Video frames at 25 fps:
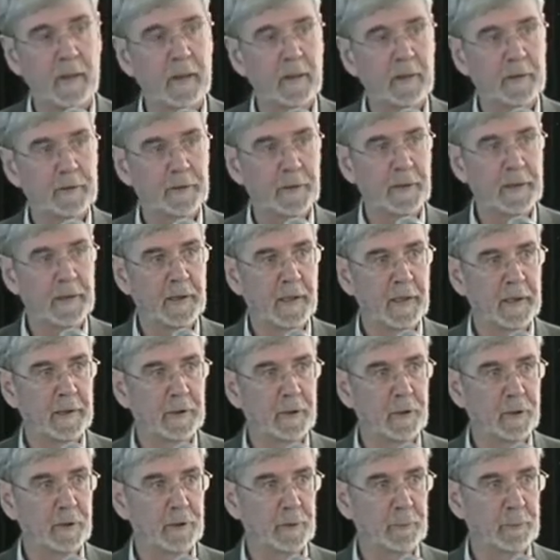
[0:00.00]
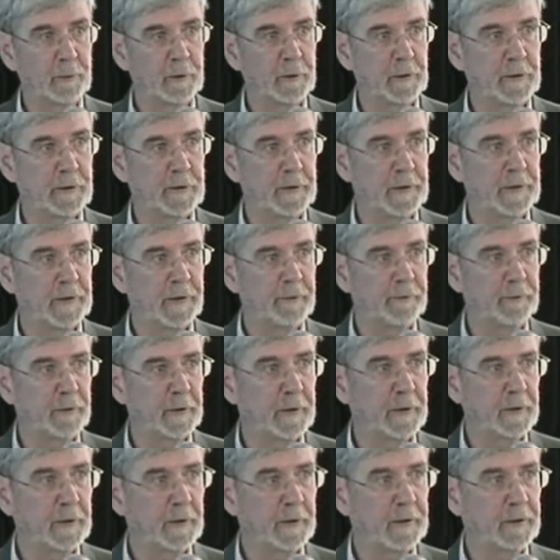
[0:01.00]
Greenland contributed
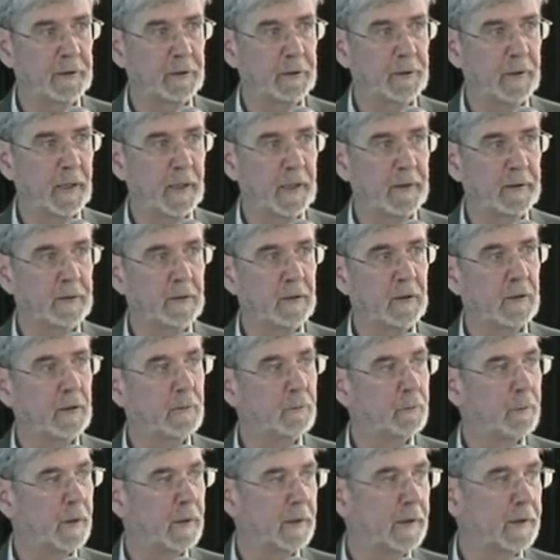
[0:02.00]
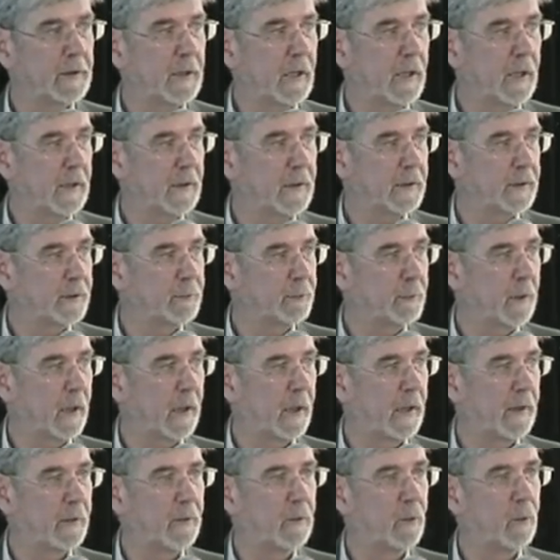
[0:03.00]
significantly to that, but it can't
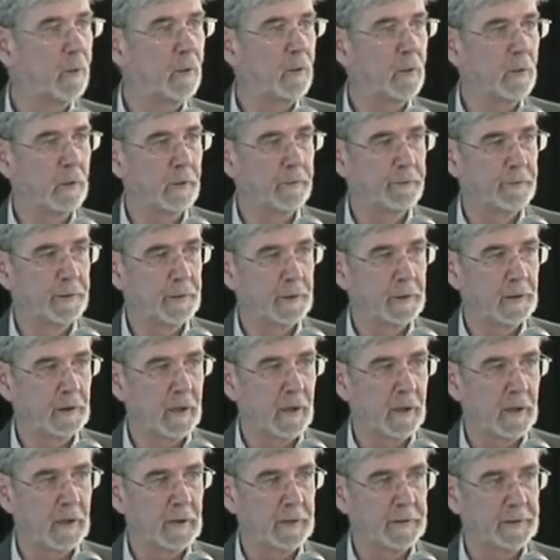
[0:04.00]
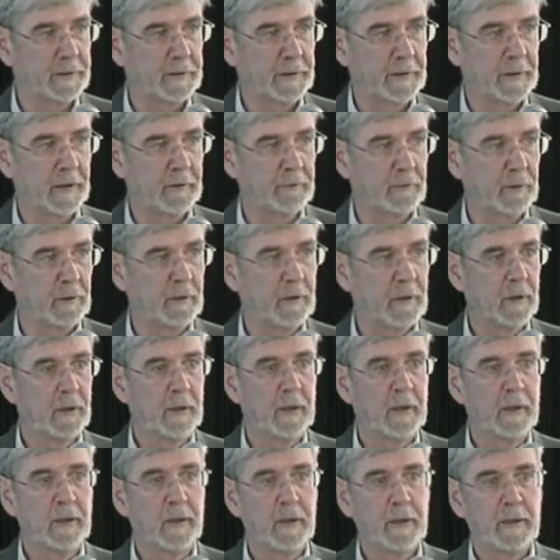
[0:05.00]
explain all of the higher sea level,
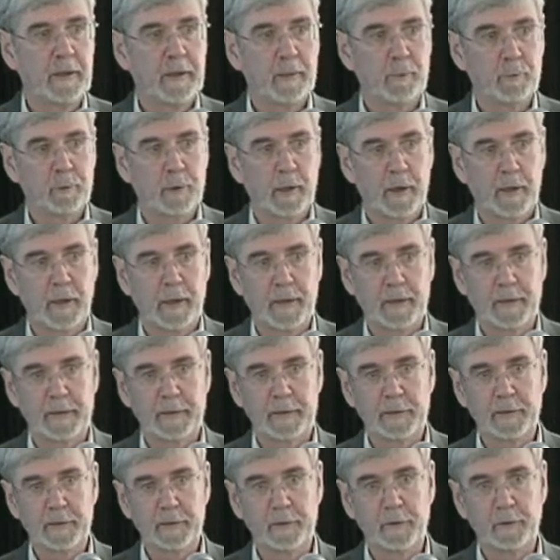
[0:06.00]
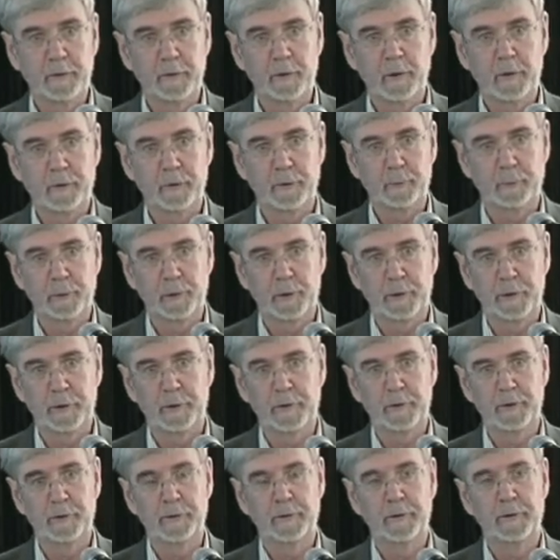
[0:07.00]
implying additional
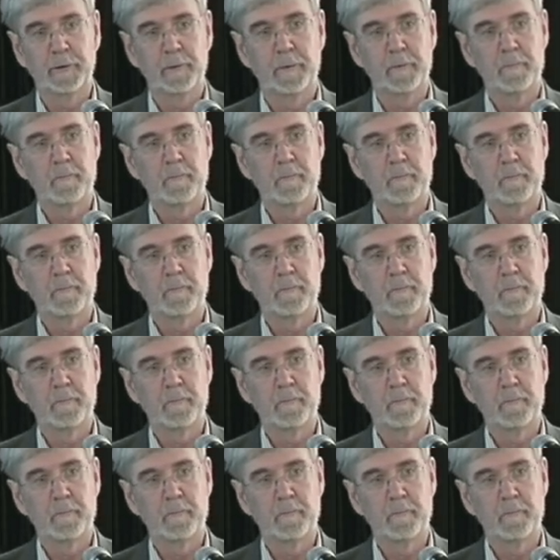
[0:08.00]
contributions.